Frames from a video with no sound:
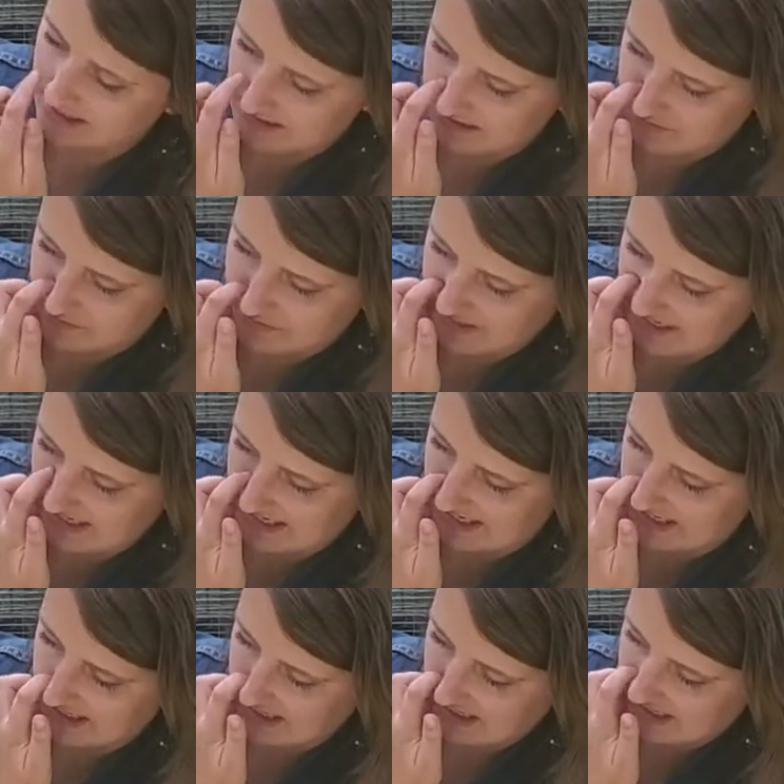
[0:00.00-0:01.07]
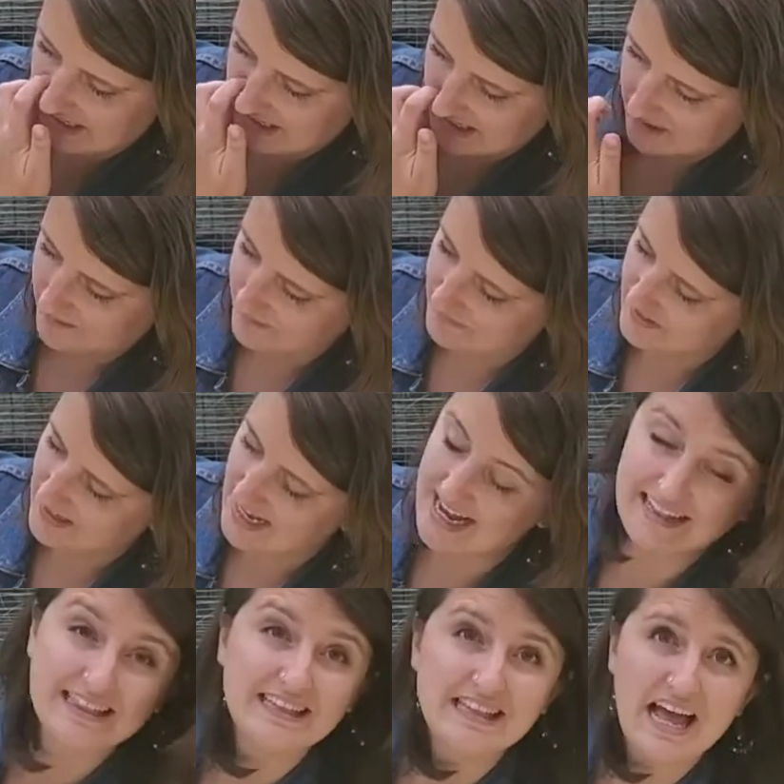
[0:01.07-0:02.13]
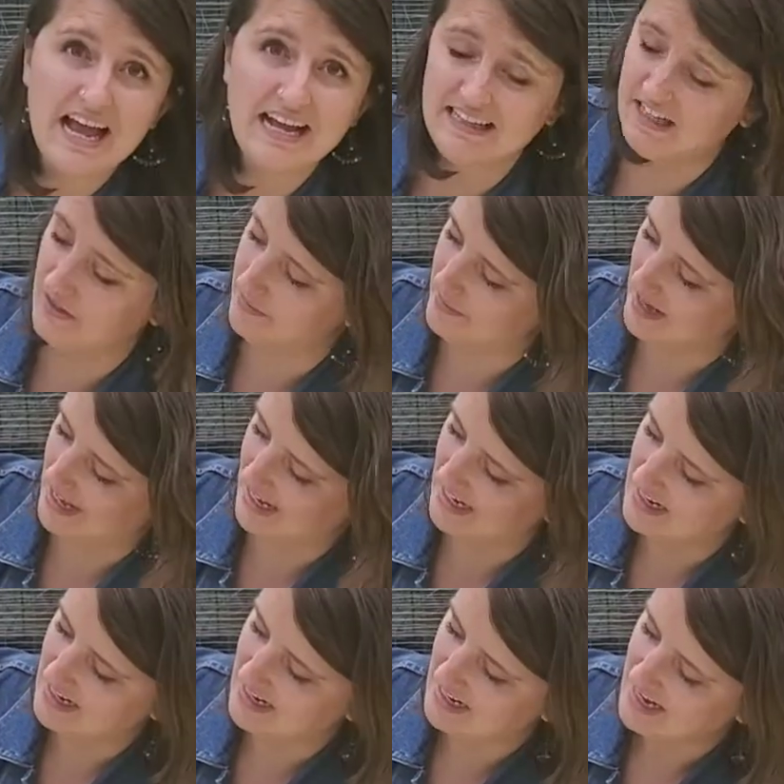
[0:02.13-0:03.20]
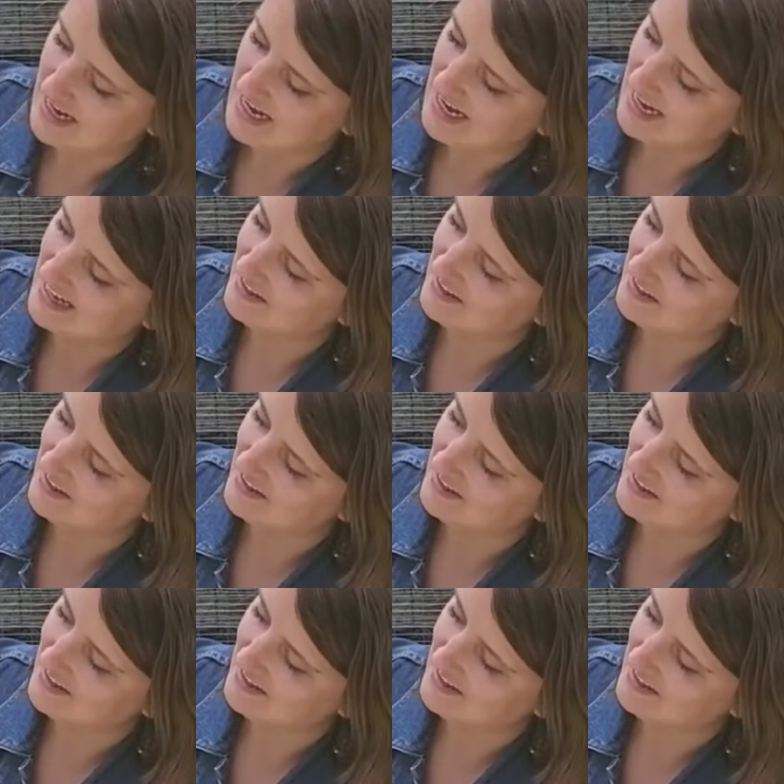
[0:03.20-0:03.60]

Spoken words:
to be at the line that you made, and